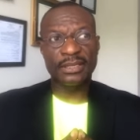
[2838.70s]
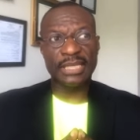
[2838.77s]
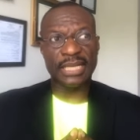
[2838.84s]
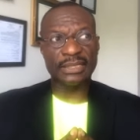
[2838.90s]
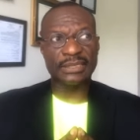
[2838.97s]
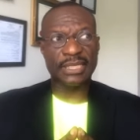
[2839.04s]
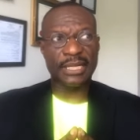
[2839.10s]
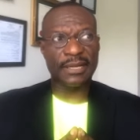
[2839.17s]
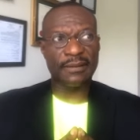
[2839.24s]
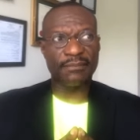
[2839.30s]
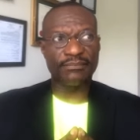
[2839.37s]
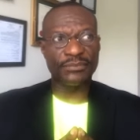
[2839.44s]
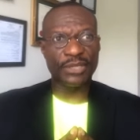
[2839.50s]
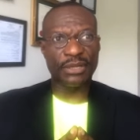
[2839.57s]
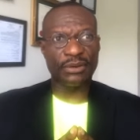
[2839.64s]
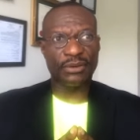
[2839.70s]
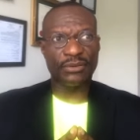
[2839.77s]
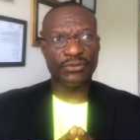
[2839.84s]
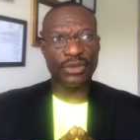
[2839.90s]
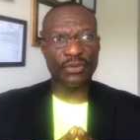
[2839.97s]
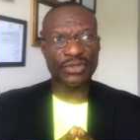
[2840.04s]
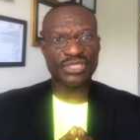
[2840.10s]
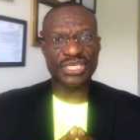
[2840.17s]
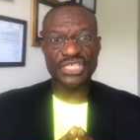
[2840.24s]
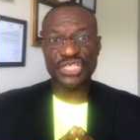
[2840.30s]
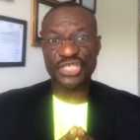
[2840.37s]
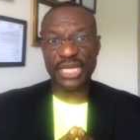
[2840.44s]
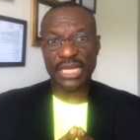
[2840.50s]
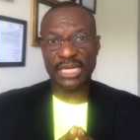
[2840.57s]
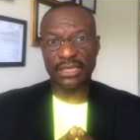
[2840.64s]
That um, you know, there was a
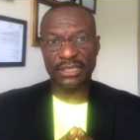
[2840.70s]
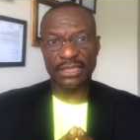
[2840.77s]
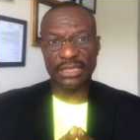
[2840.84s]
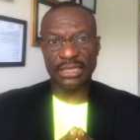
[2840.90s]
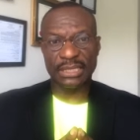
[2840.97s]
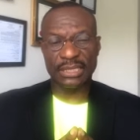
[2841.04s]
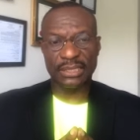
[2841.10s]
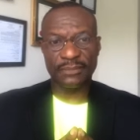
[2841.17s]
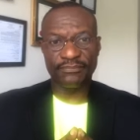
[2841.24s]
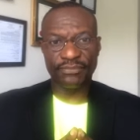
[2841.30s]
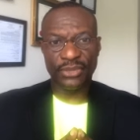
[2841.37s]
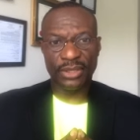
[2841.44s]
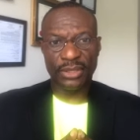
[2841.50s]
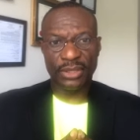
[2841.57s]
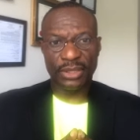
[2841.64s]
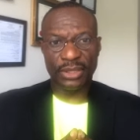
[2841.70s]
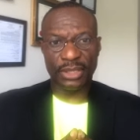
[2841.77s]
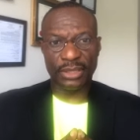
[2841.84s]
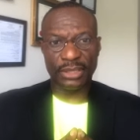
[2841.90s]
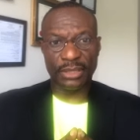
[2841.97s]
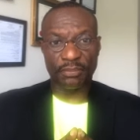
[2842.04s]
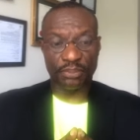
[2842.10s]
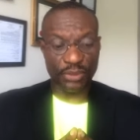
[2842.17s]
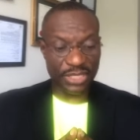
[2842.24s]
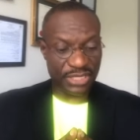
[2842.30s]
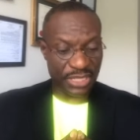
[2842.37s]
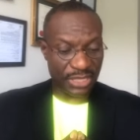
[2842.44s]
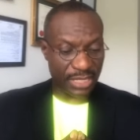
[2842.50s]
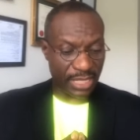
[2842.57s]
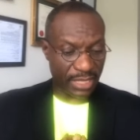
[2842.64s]
shaking in the in the
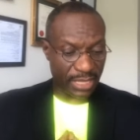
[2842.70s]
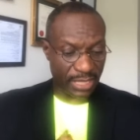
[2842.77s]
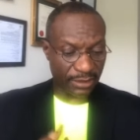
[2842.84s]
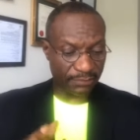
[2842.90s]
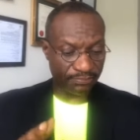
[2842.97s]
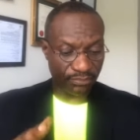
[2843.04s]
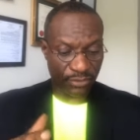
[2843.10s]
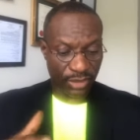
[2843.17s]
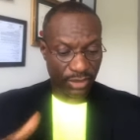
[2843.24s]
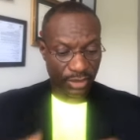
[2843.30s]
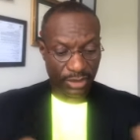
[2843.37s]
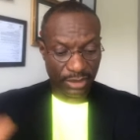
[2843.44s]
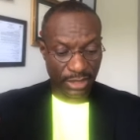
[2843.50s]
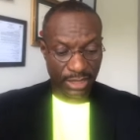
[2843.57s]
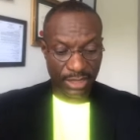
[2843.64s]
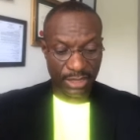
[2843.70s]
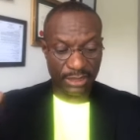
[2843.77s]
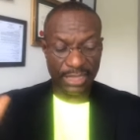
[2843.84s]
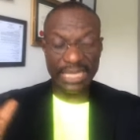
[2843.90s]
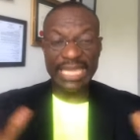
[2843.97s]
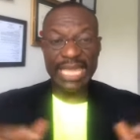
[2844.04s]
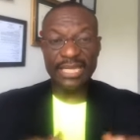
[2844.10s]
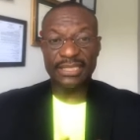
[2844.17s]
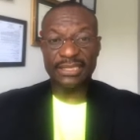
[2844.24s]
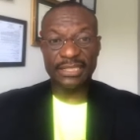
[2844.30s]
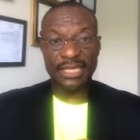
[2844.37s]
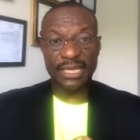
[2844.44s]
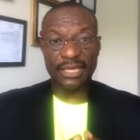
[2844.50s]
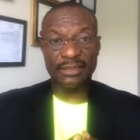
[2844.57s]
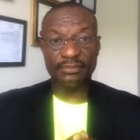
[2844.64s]
prison there that the the gates,
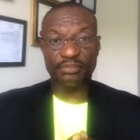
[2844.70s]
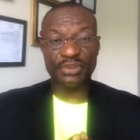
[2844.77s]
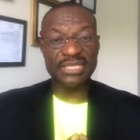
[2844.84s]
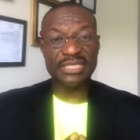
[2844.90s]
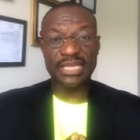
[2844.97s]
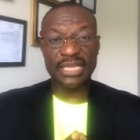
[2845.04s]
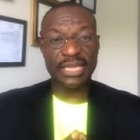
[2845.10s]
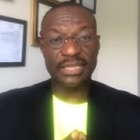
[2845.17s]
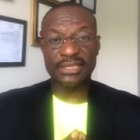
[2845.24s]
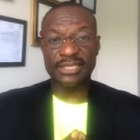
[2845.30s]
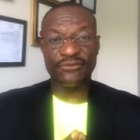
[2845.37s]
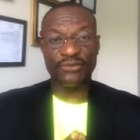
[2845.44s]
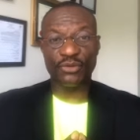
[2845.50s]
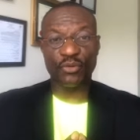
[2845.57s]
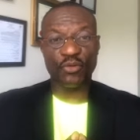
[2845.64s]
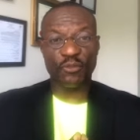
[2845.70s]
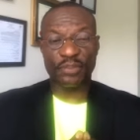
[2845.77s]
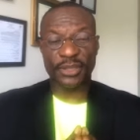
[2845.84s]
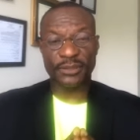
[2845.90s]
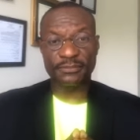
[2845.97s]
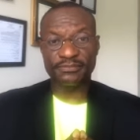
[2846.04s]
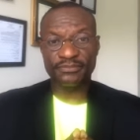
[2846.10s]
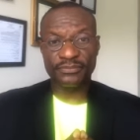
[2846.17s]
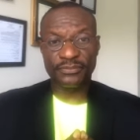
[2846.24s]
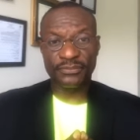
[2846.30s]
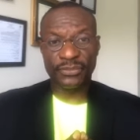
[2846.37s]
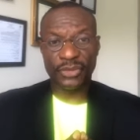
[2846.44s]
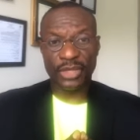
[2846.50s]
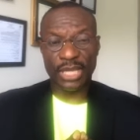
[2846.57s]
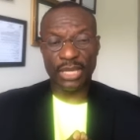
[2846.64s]
the prison gates, even opened
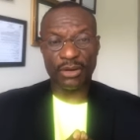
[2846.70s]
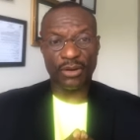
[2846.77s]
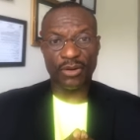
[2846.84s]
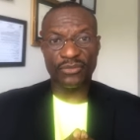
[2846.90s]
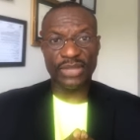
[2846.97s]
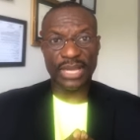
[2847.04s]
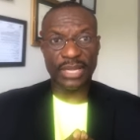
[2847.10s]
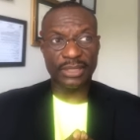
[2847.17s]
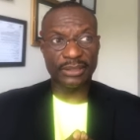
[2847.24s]
and all that.